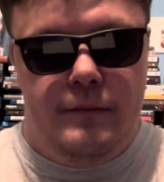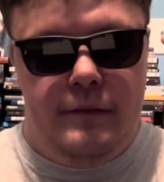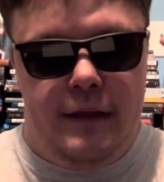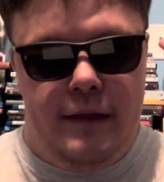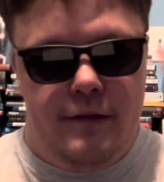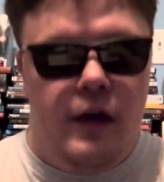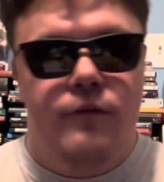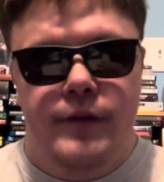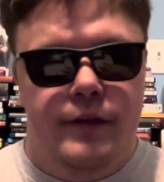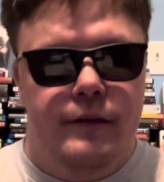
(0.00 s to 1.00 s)
like
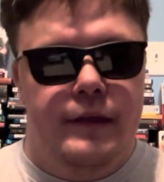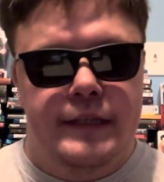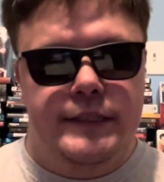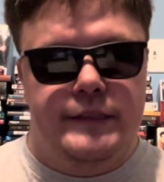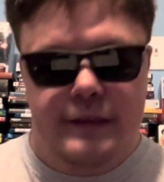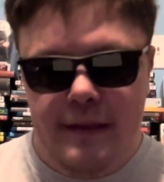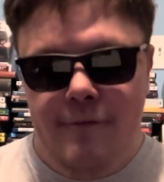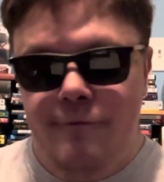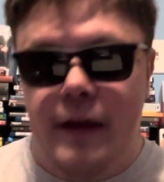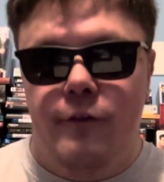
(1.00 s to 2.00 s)
Covenant is the
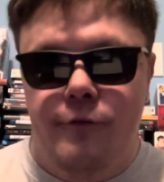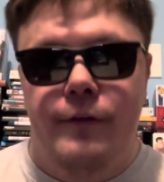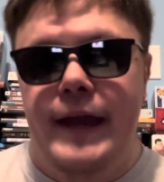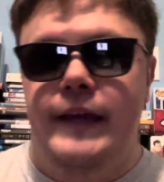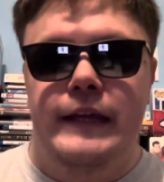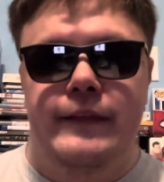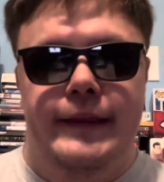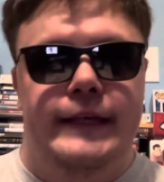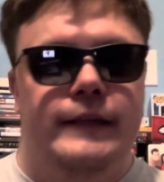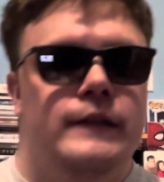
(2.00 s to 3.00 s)
final fight in
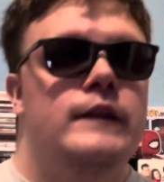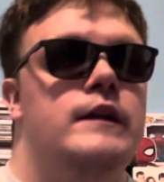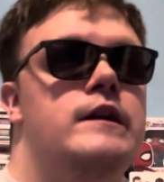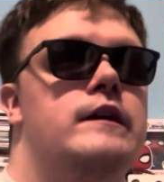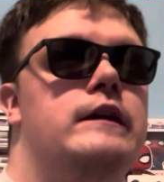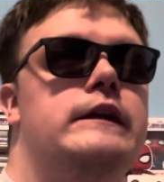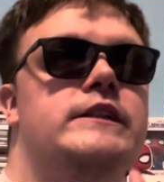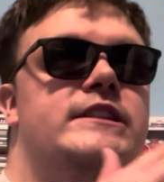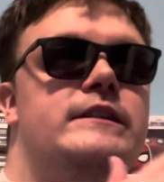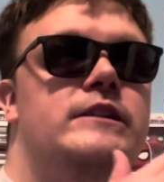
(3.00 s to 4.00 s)
the
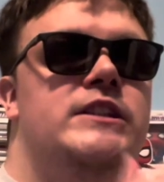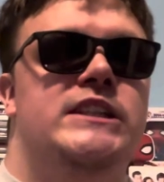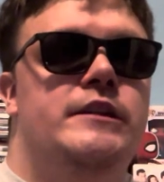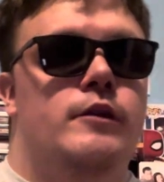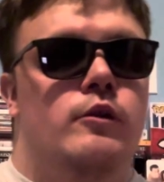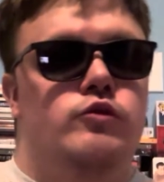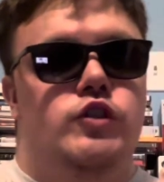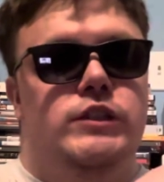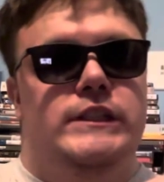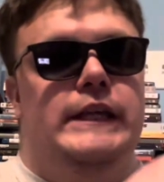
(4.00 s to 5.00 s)

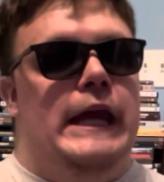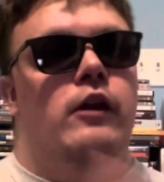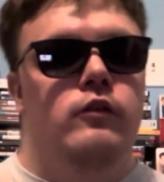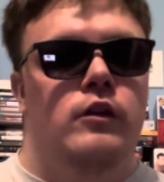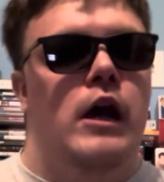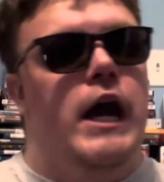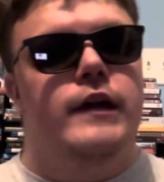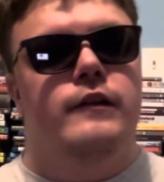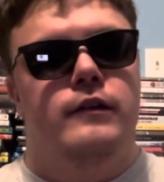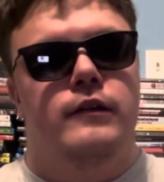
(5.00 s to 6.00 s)
zero-G
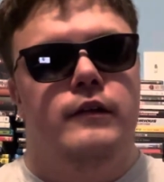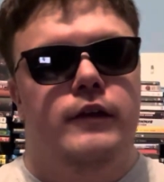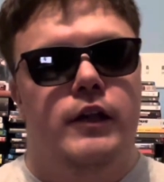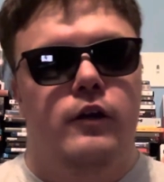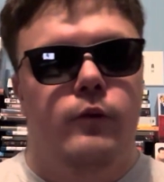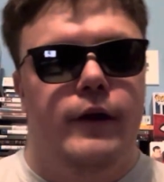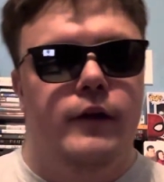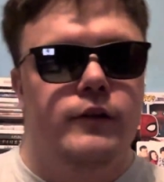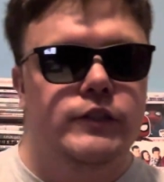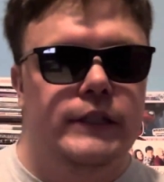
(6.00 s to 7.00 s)
airlock,
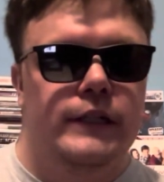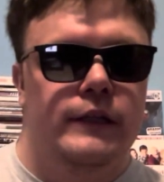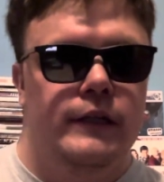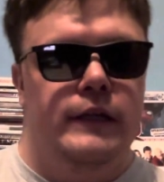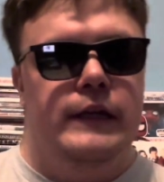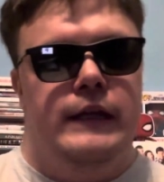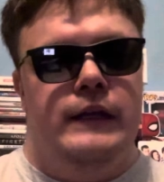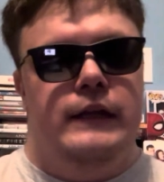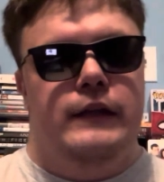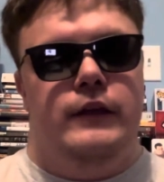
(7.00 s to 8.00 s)
where she,
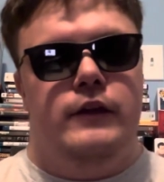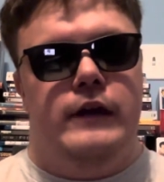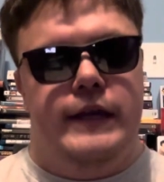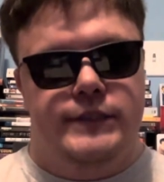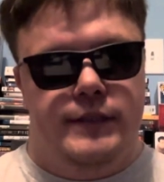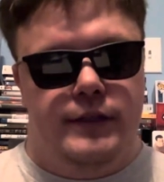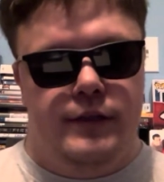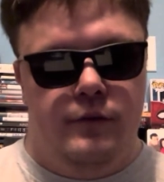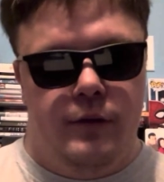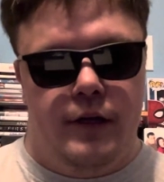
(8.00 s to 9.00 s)
has
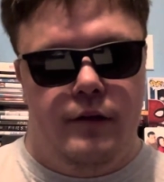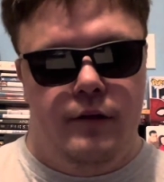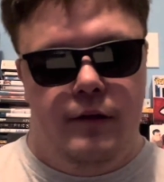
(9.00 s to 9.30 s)
to, where